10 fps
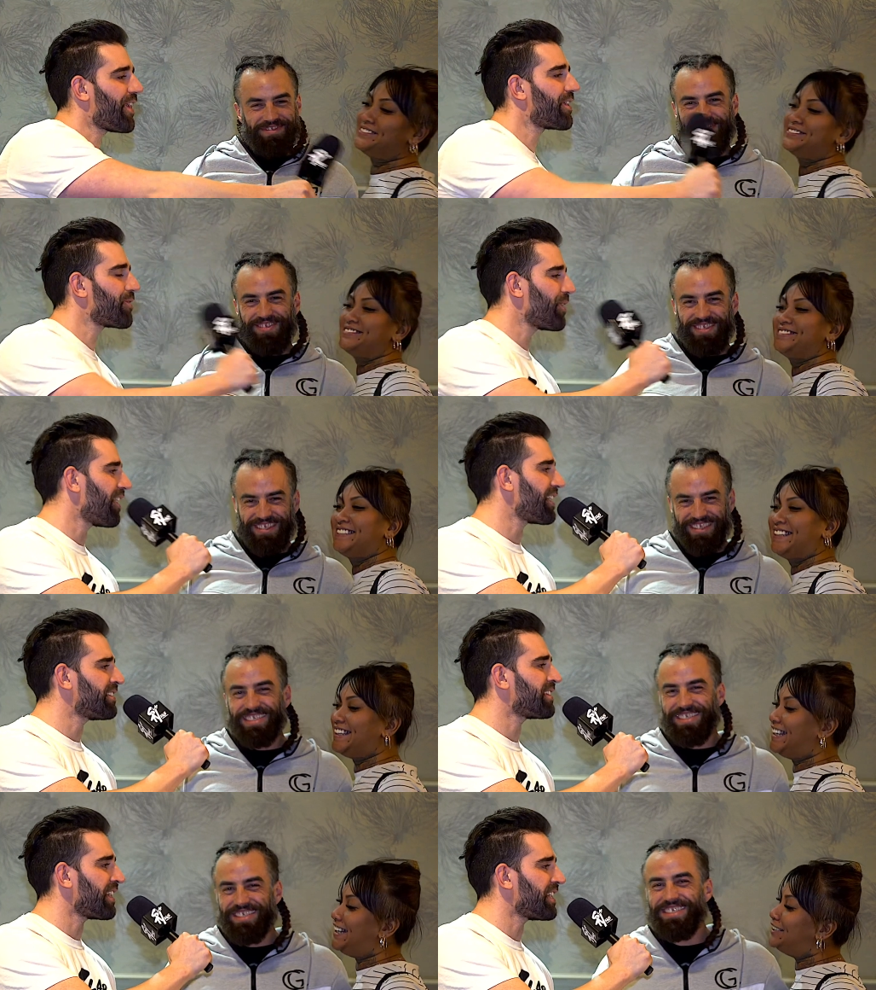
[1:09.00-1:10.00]
Speaker 1: Very
Speaker 2: well.
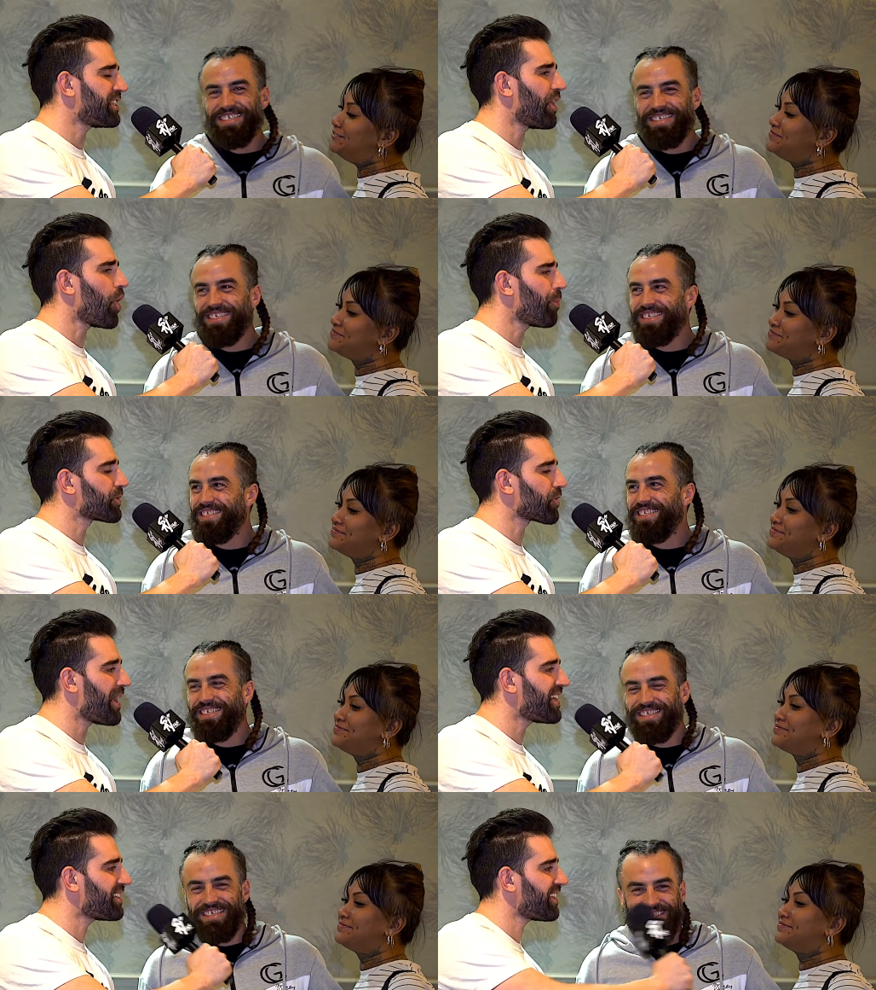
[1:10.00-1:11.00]
Is he a hopeless
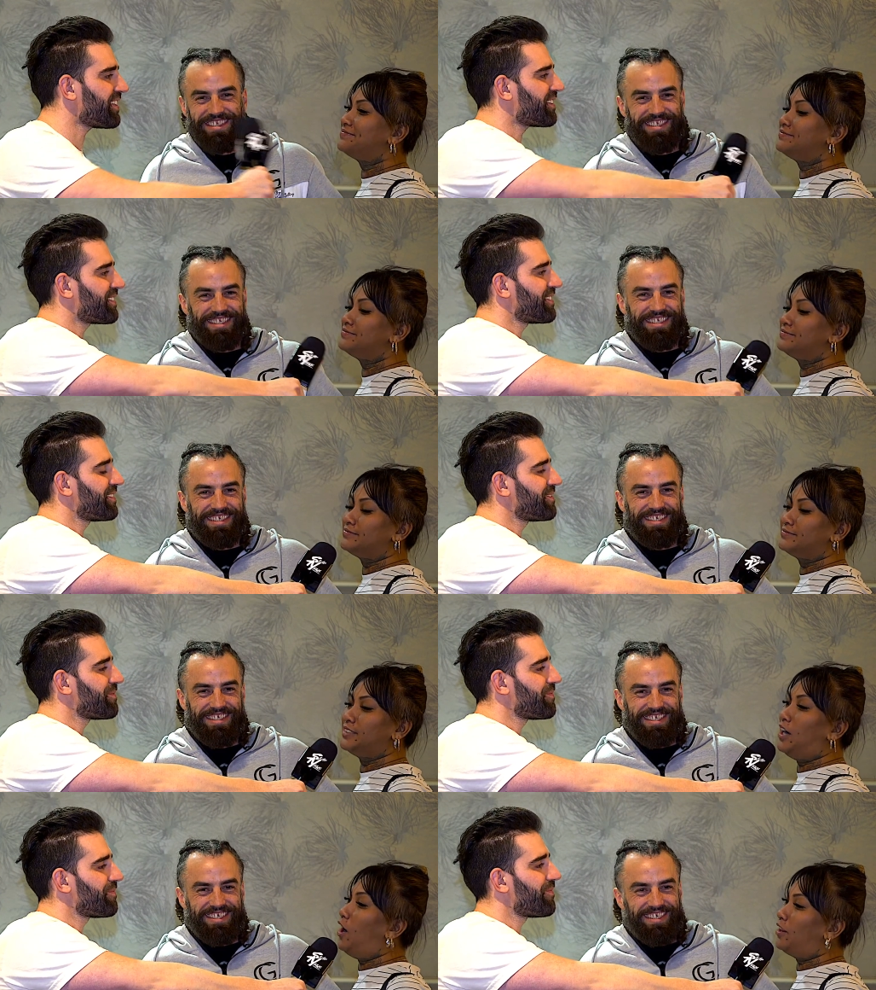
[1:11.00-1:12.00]
romantic?
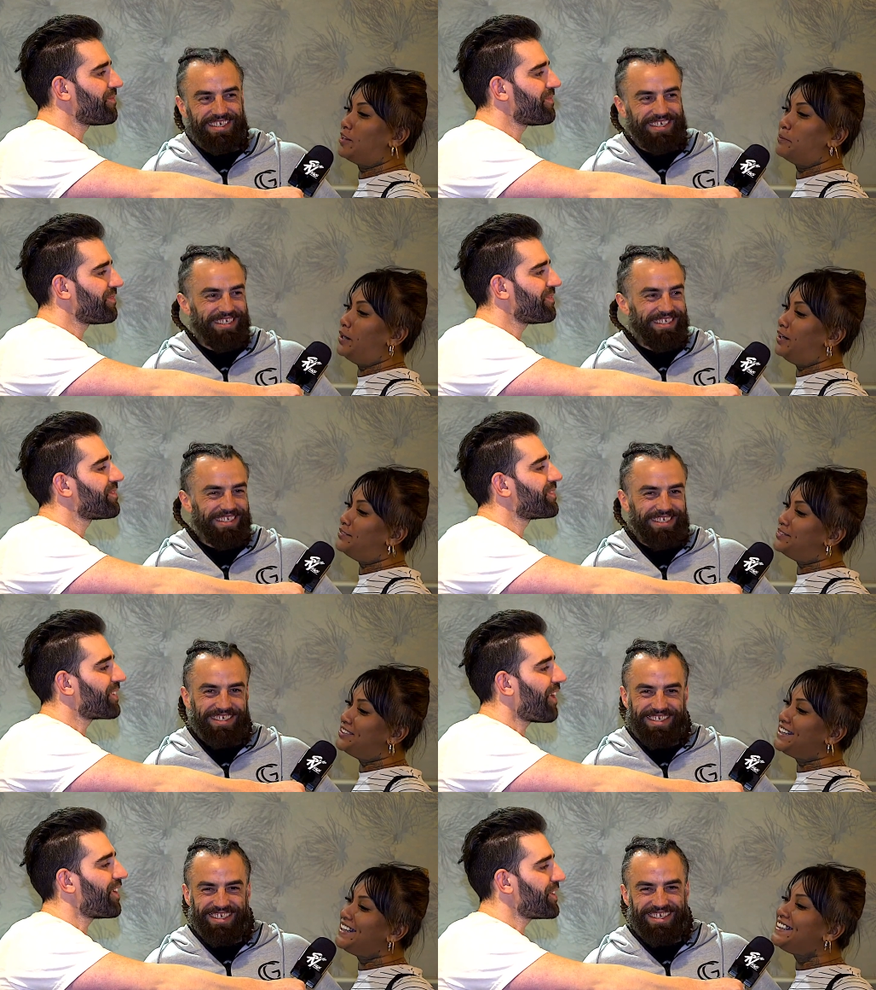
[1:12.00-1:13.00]
Speaker 1: All of the above.
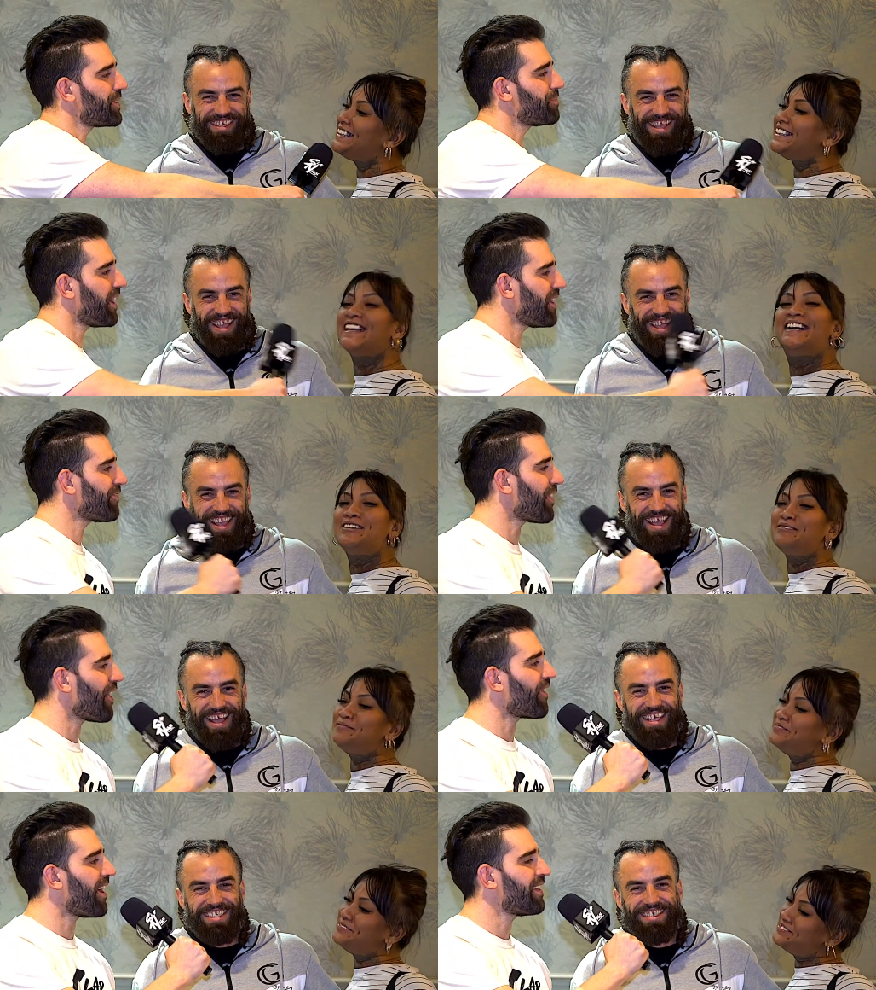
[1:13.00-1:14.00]
All of the
Speaker 2: above? Yeah.
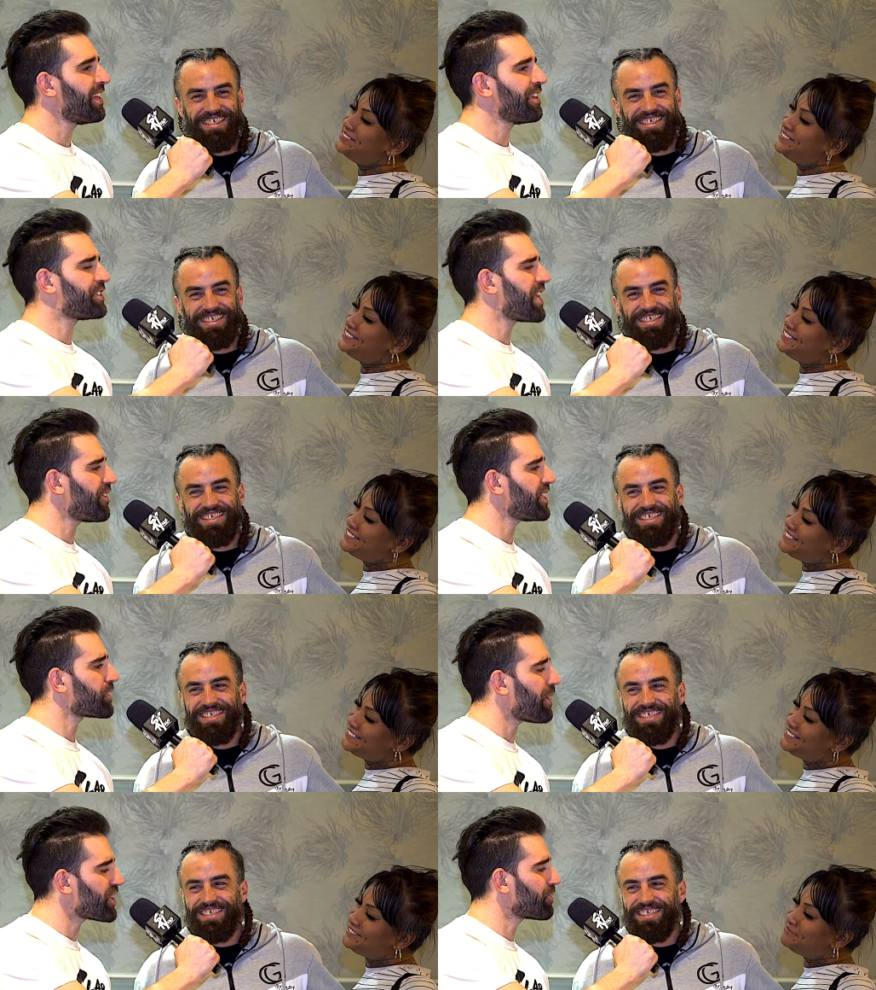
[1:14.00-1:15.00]
All right. Does he have any
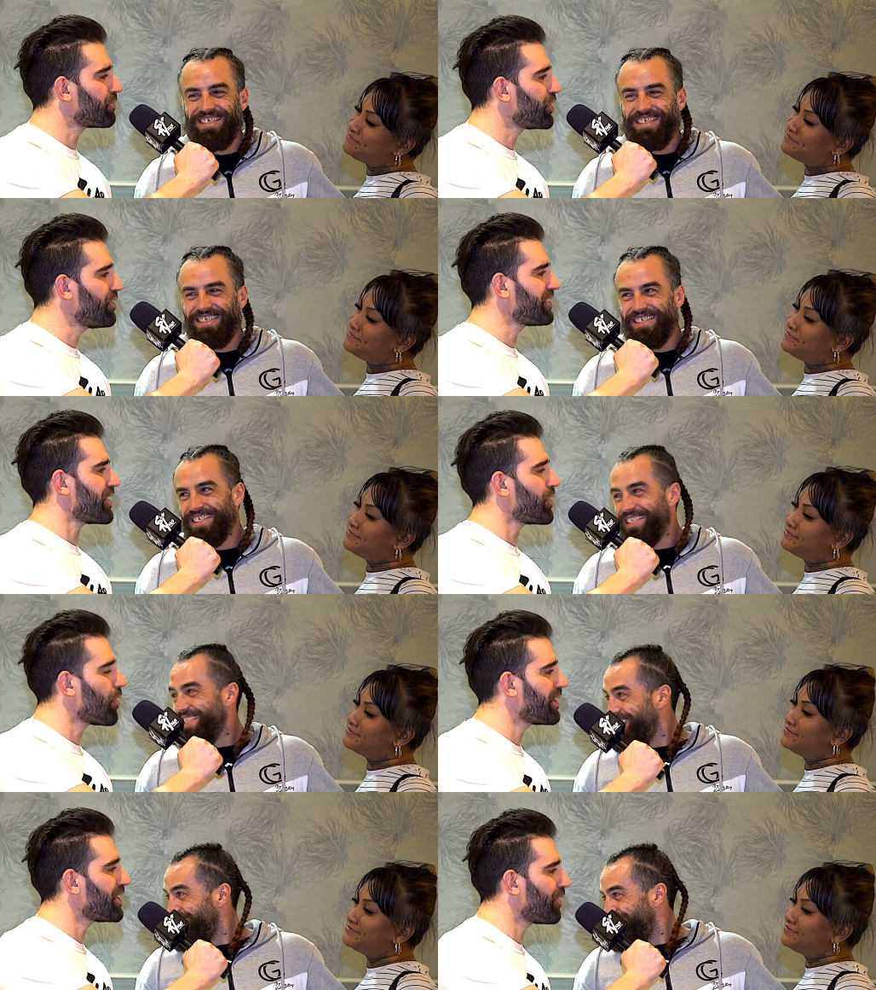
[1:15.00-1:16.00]
special moves that
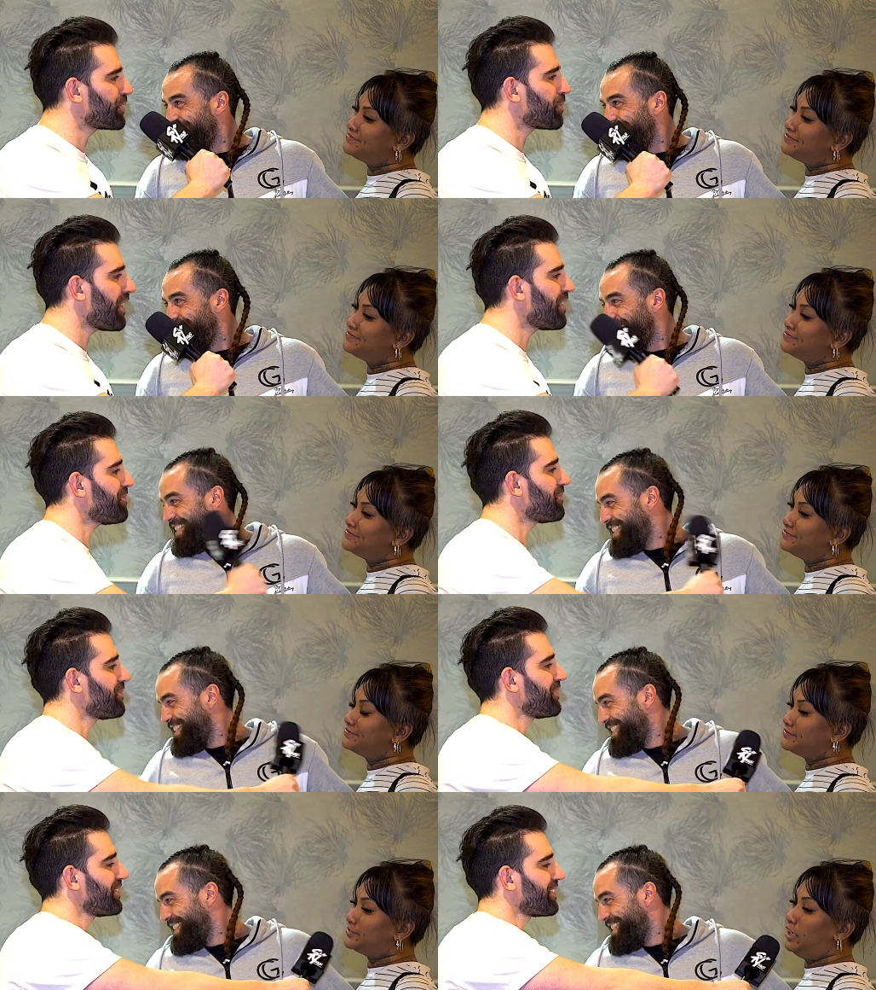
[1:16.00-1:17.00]
nobody knows about?
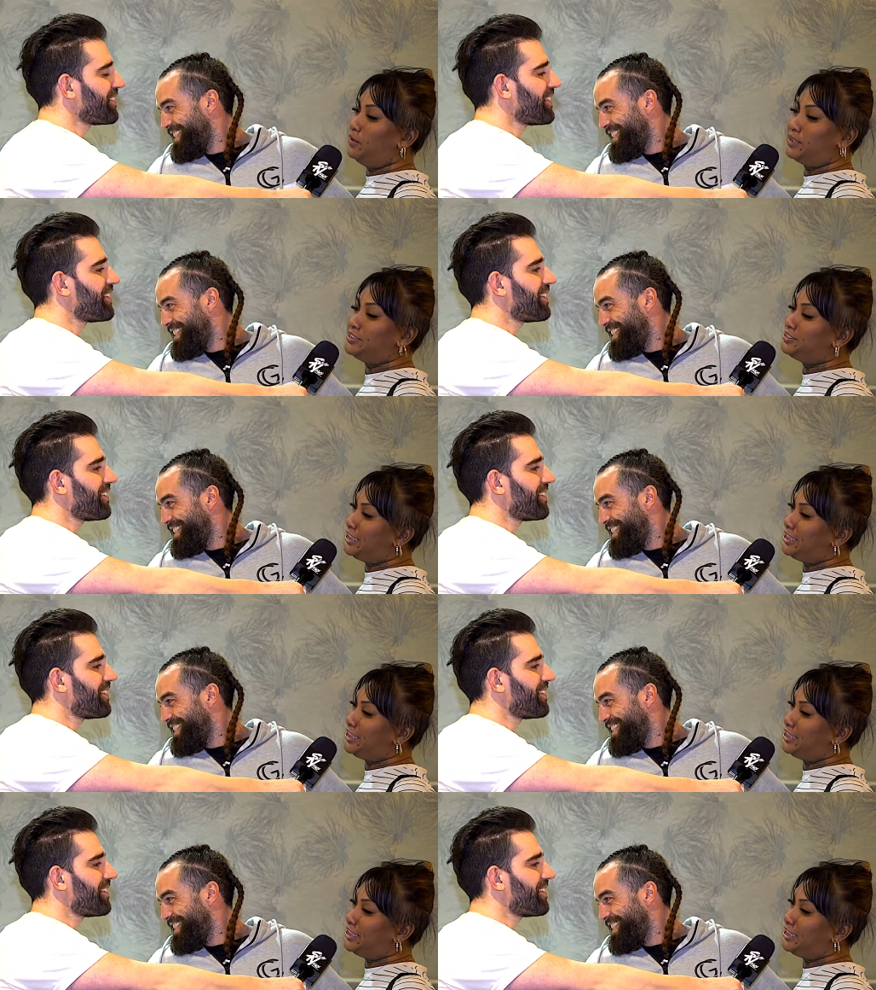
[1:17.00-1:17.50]
Speaker 1: Oh, that's